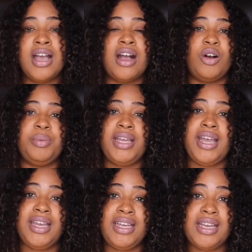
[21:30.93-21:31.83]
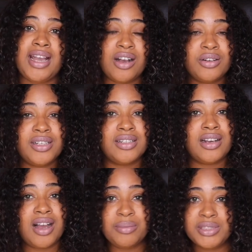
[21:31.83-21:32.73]
I'll be hanging out in the
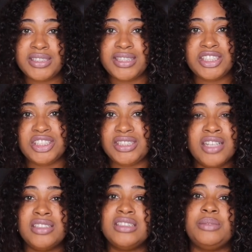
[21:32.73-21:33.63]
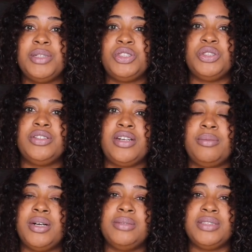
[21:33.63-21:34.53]
comments section just to make sure that
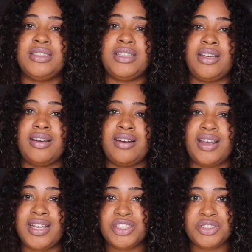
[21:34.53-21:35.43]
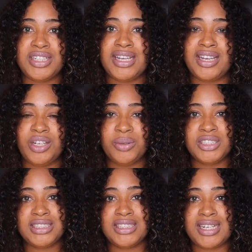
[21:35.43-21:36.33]
I'm up to date on answering any
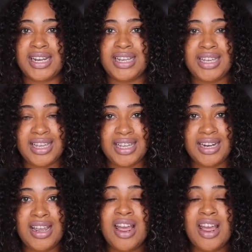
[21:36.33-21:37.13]
questions that I can.